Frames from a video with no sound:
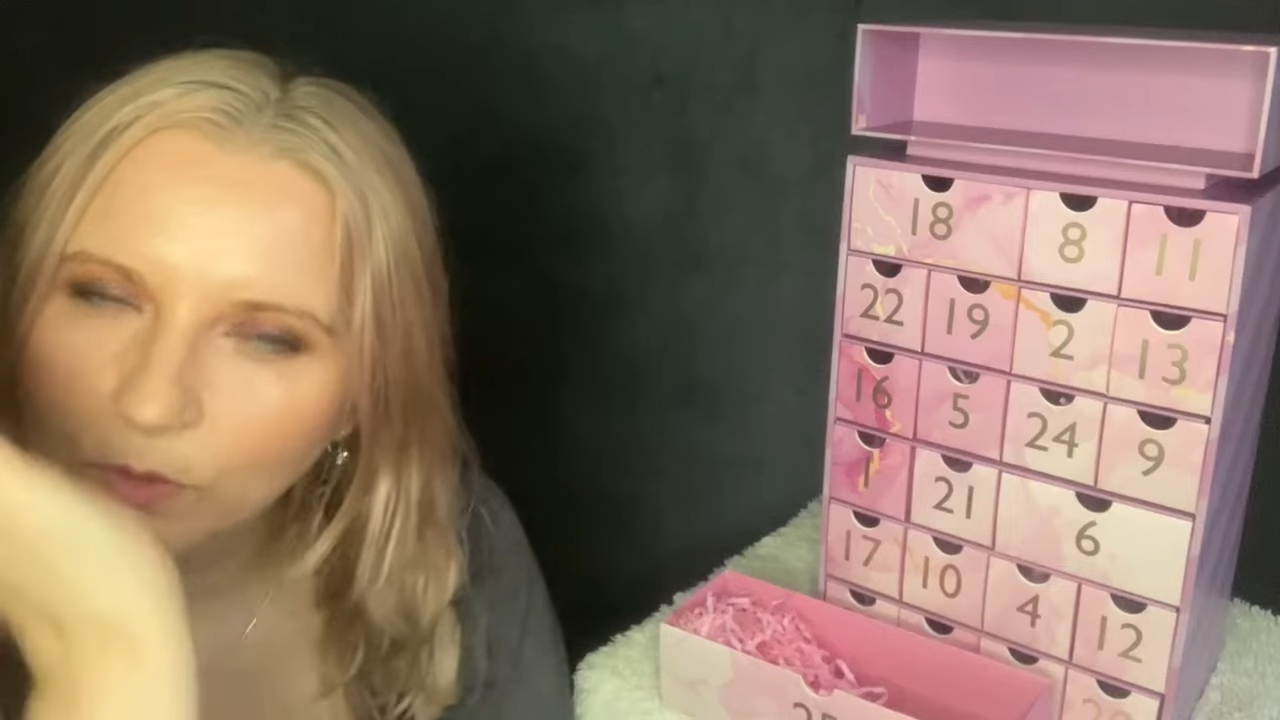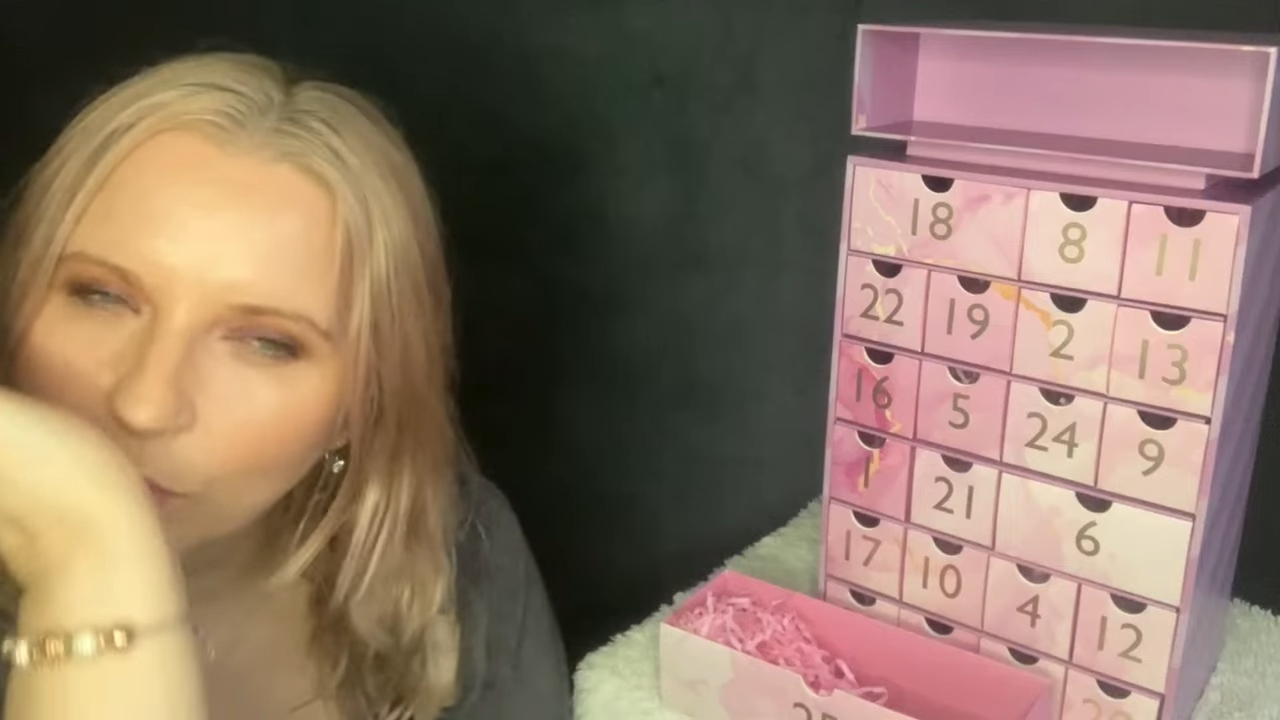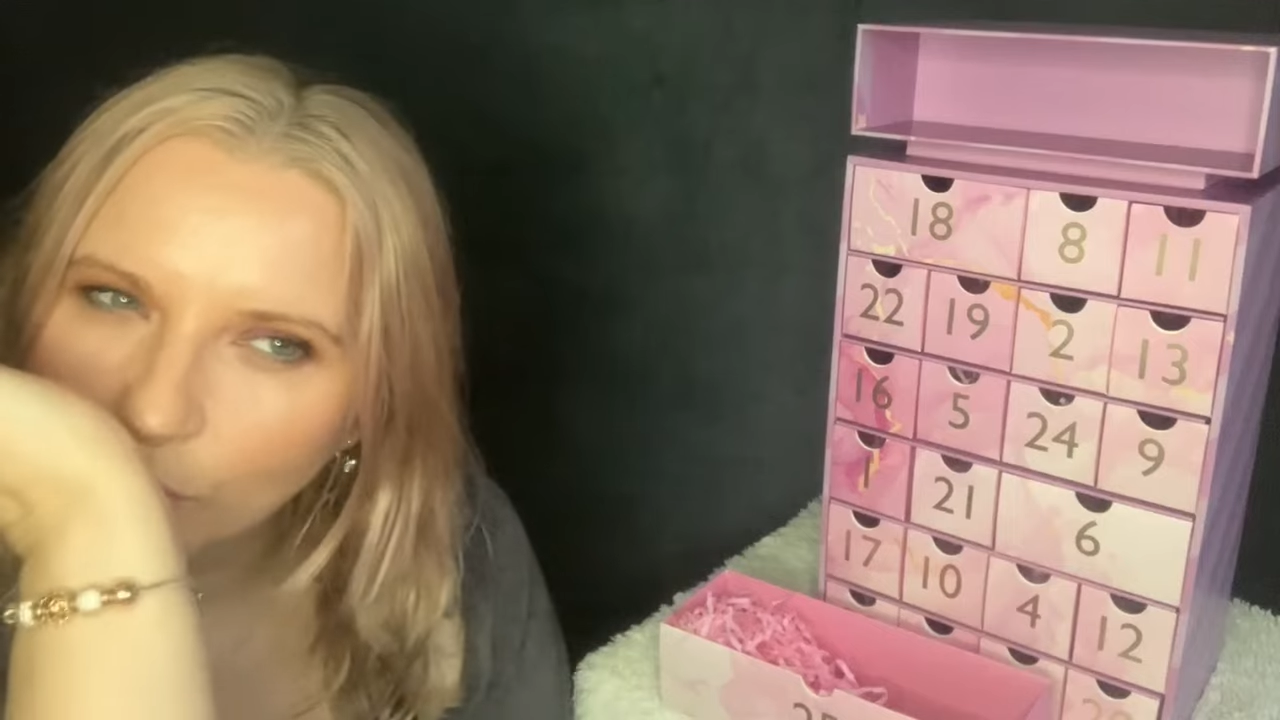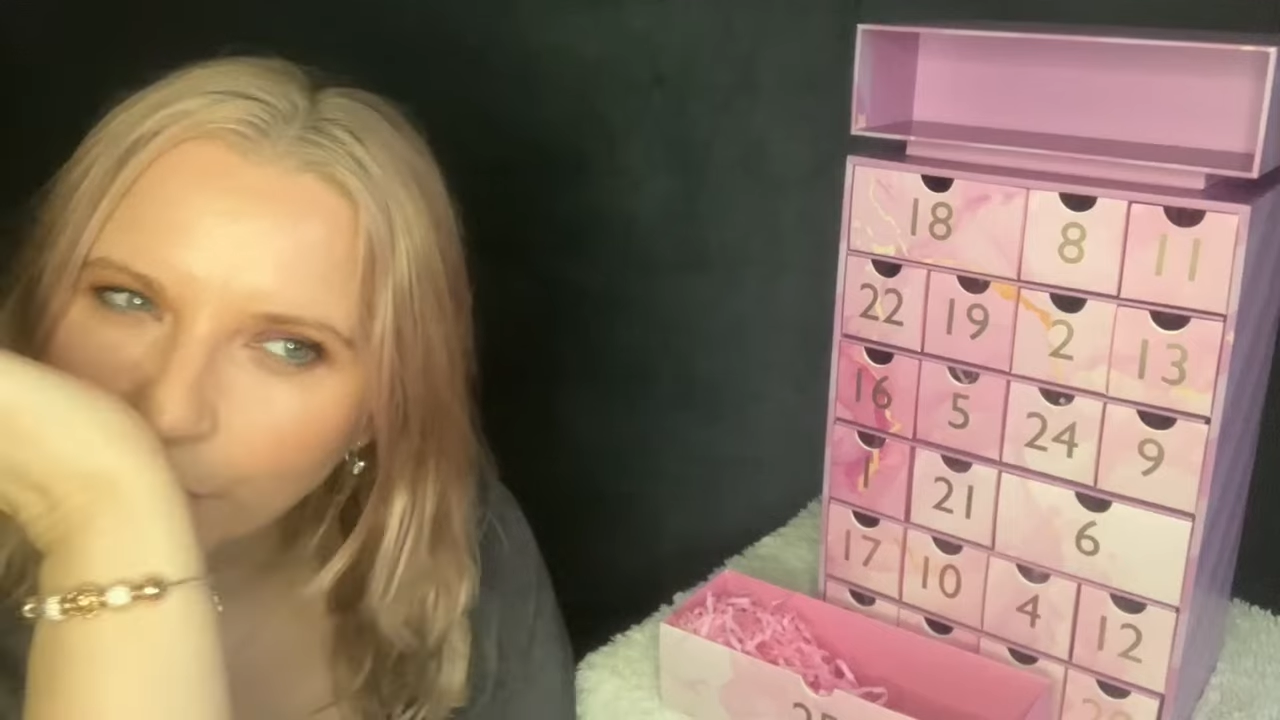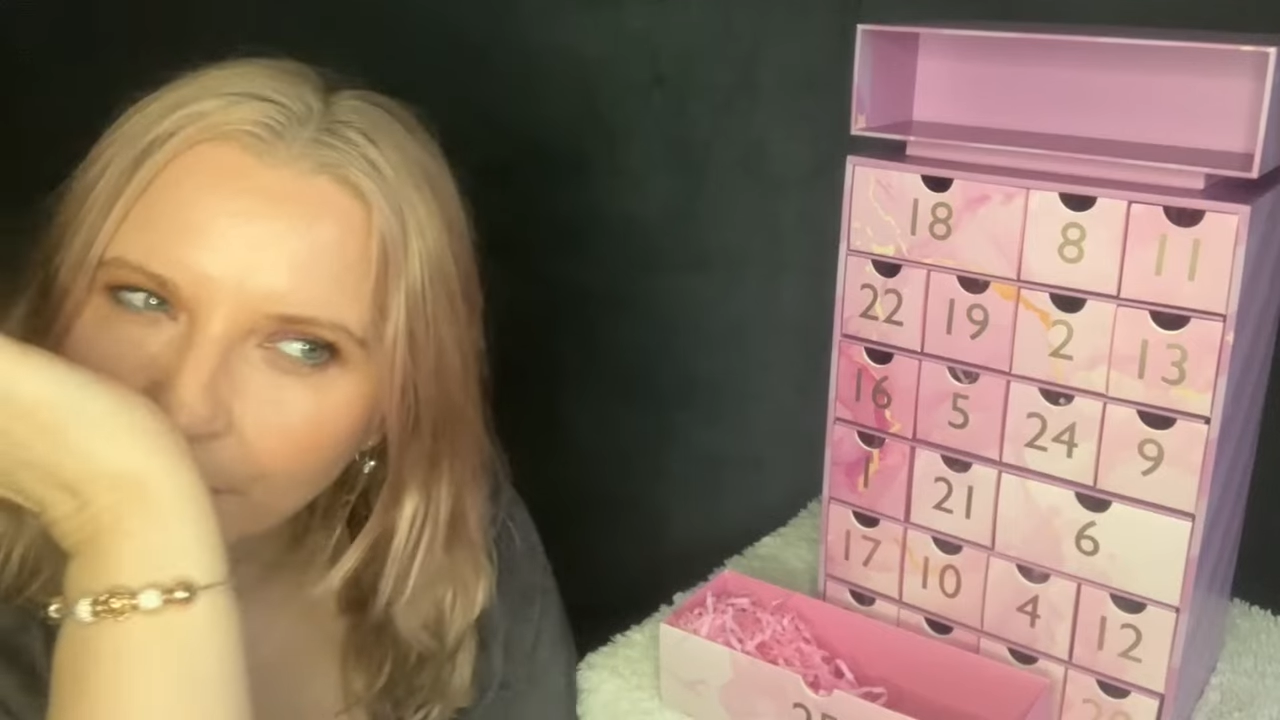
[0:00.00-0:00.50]

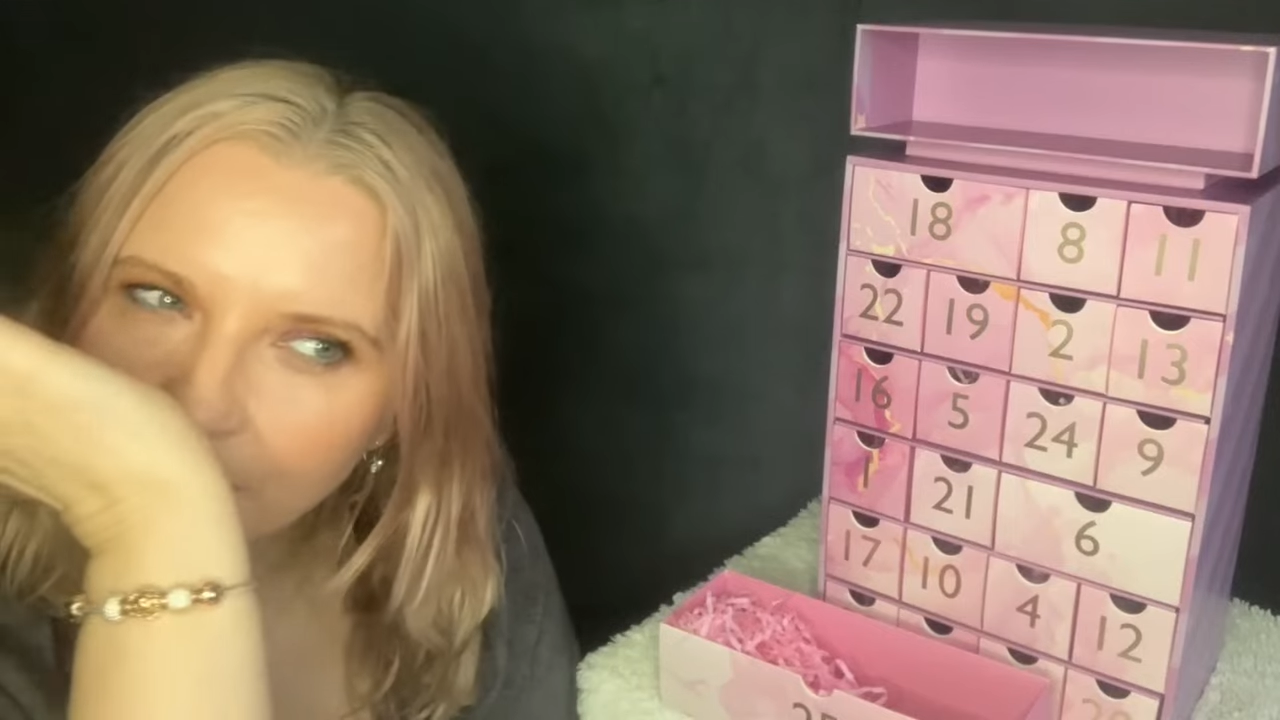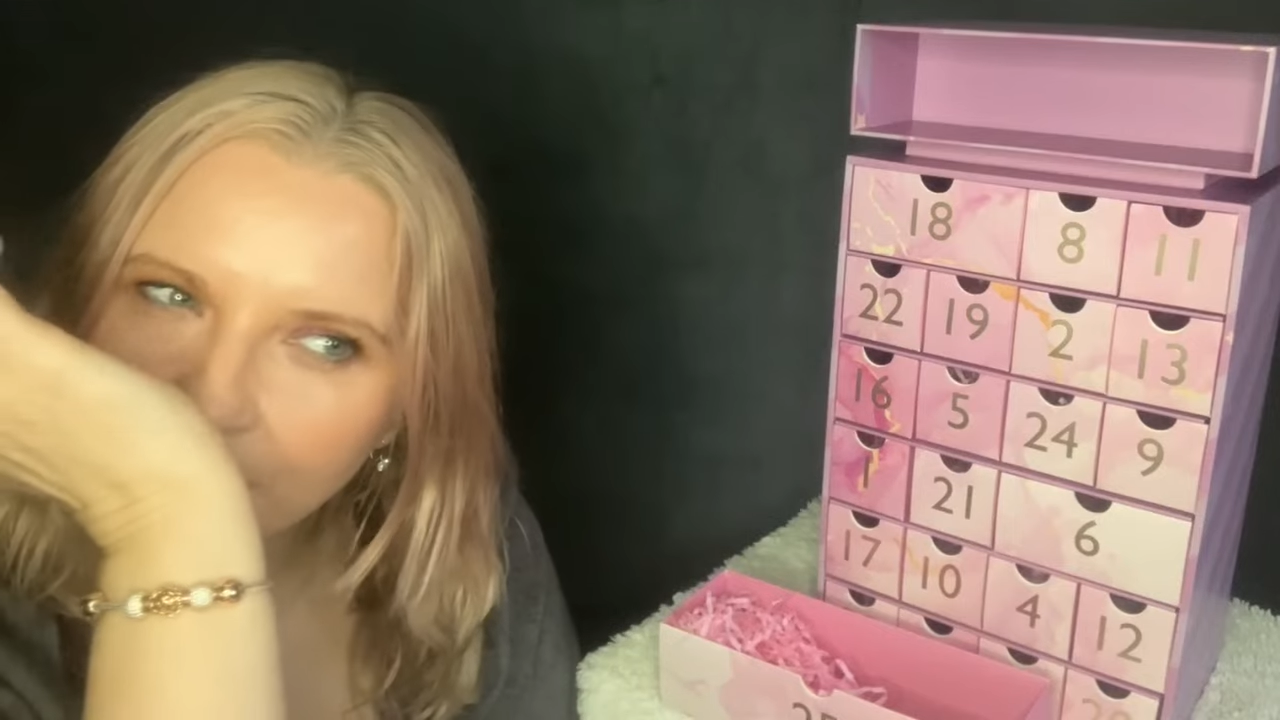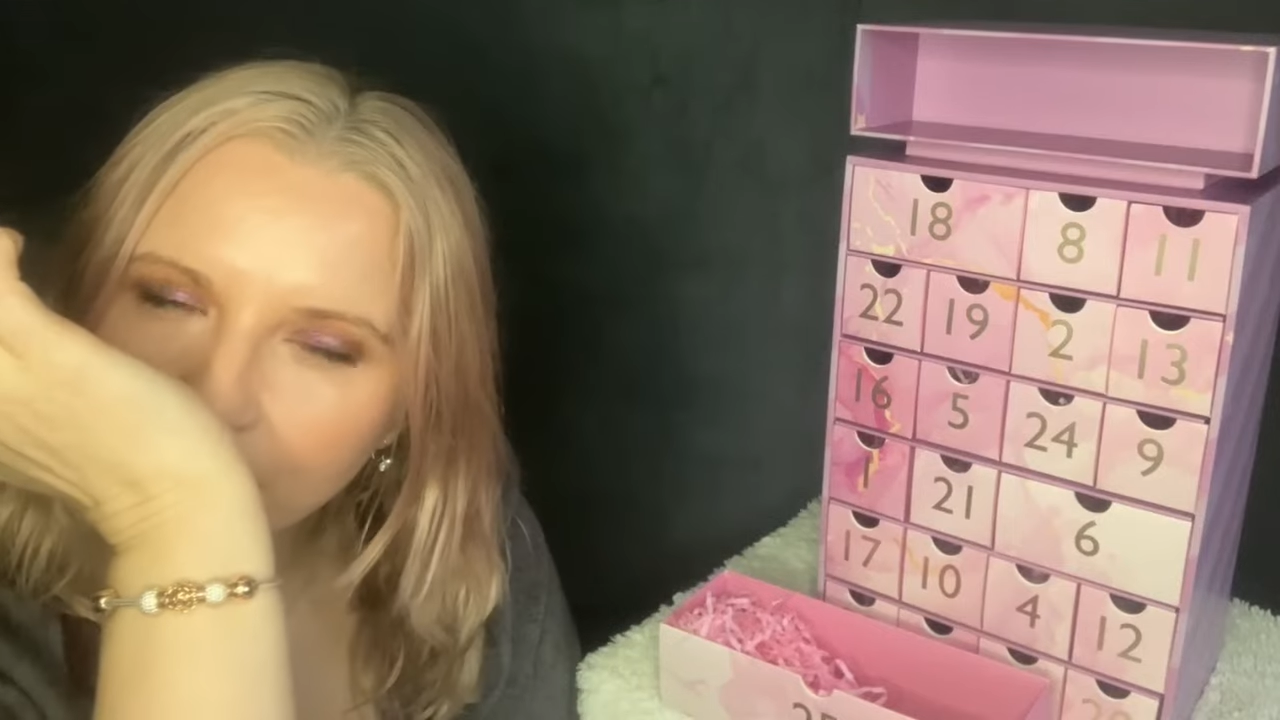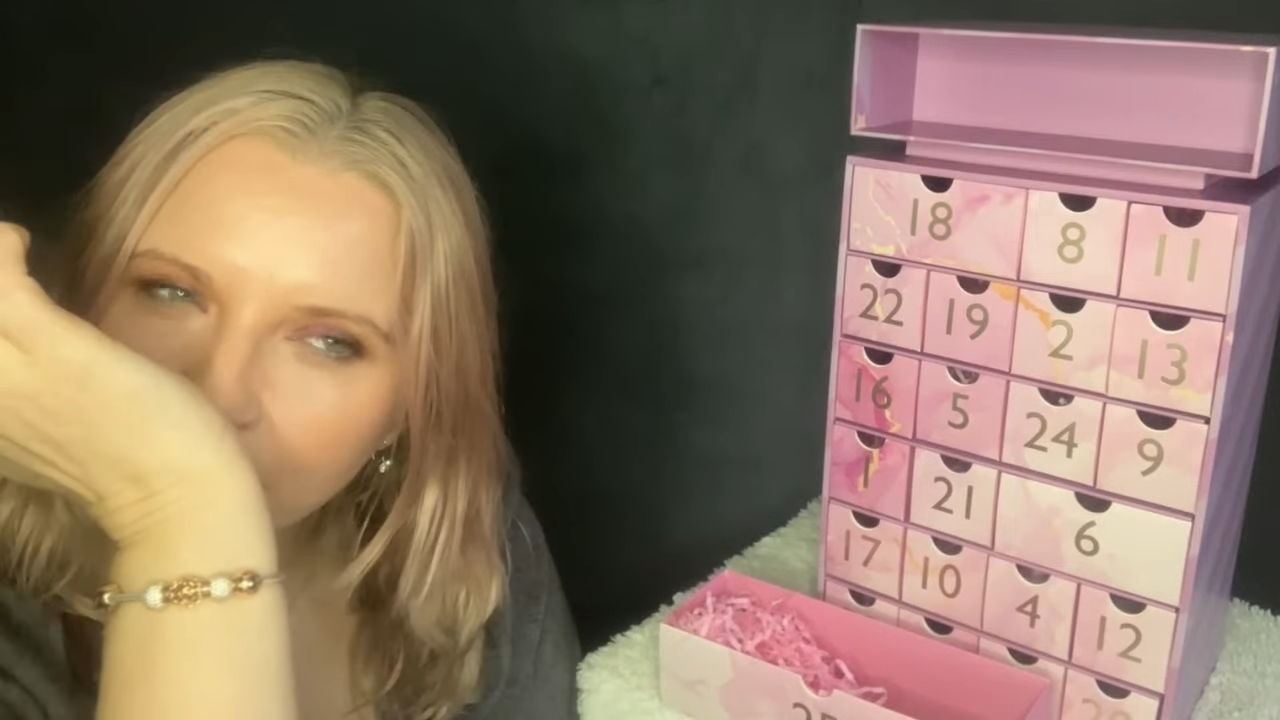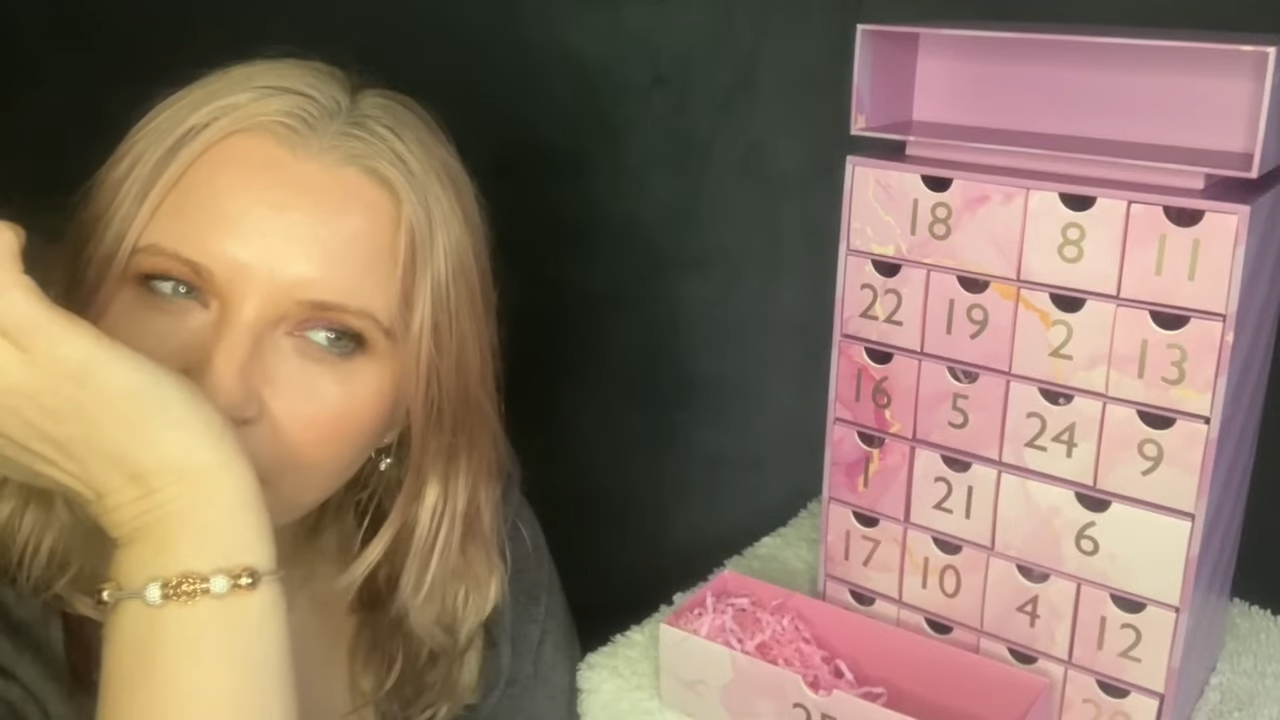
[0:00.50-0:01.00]
gorgeous